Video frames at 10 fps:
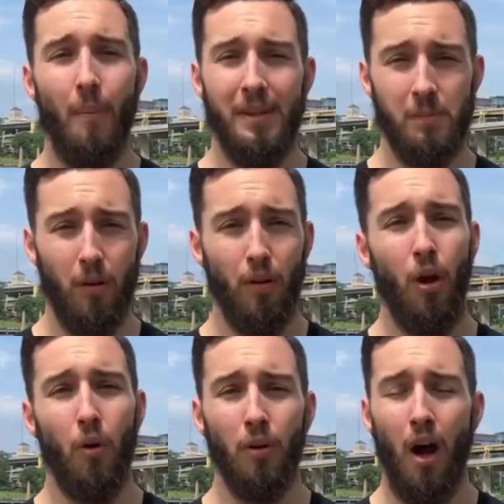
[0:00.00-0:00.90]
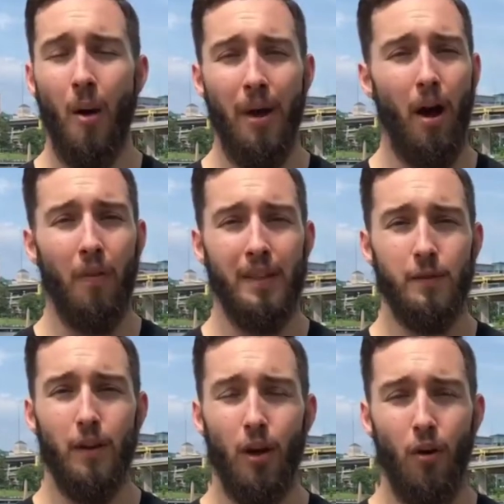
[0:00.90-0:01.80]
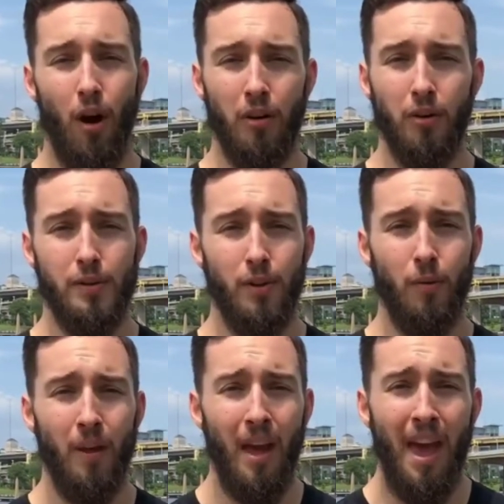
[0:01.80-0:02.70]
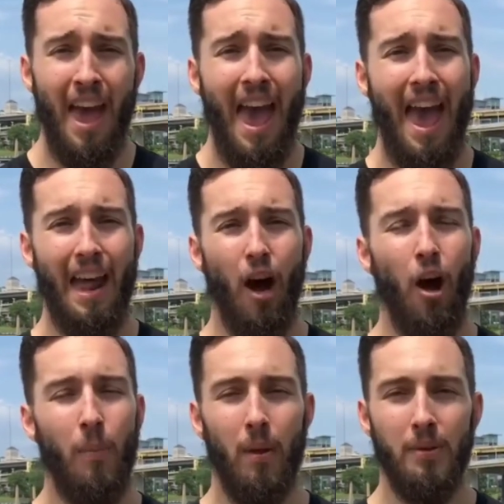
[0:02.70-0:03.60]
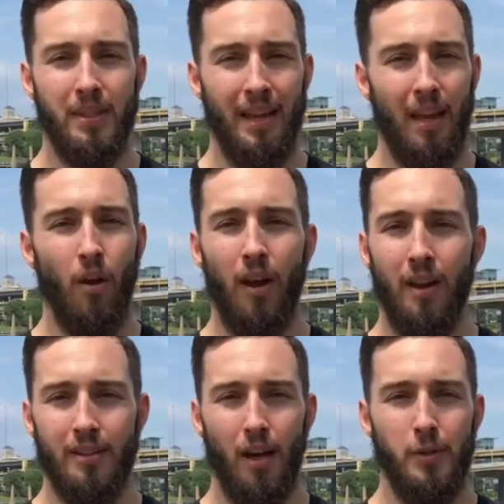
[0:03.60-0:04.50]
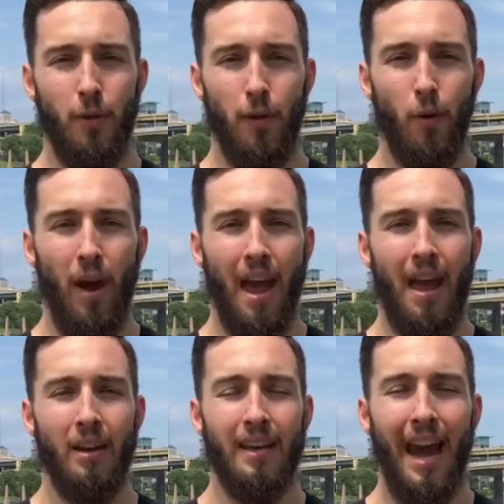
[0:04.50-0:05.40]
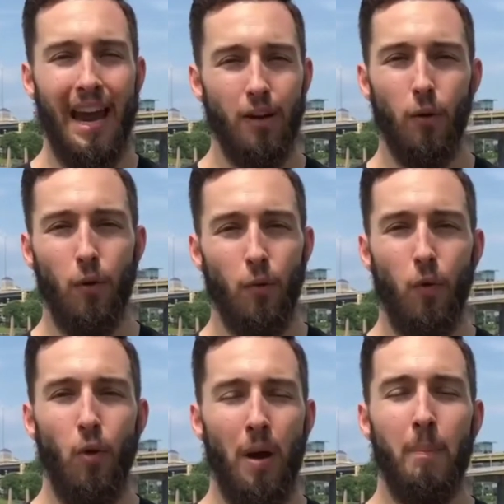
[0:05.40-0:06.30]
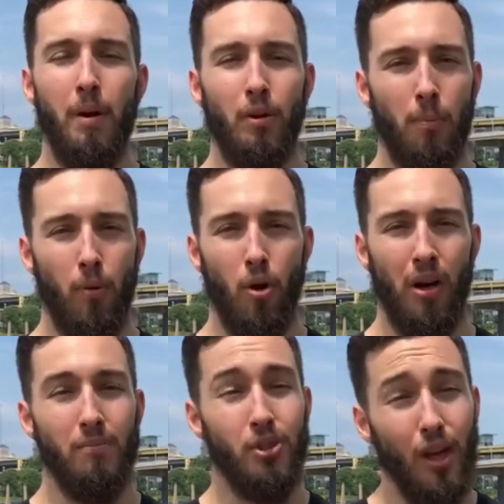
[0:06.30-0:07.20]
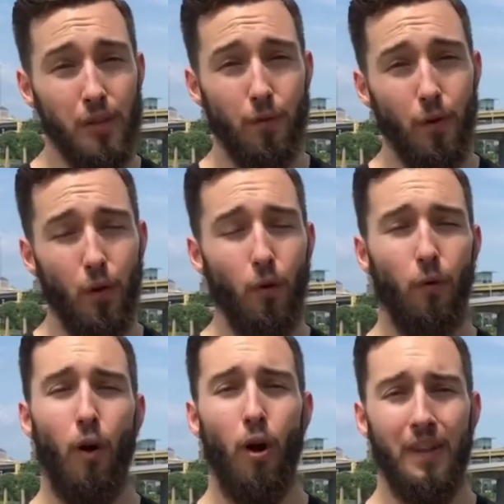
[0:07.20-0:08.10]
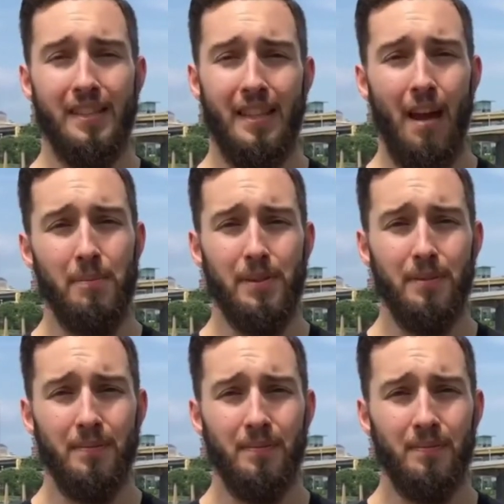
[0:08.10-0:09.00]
comments below. Comment on this video on YouTube, and I'll be able to get in touch with you and guide you through and build a program just for you, all these steps.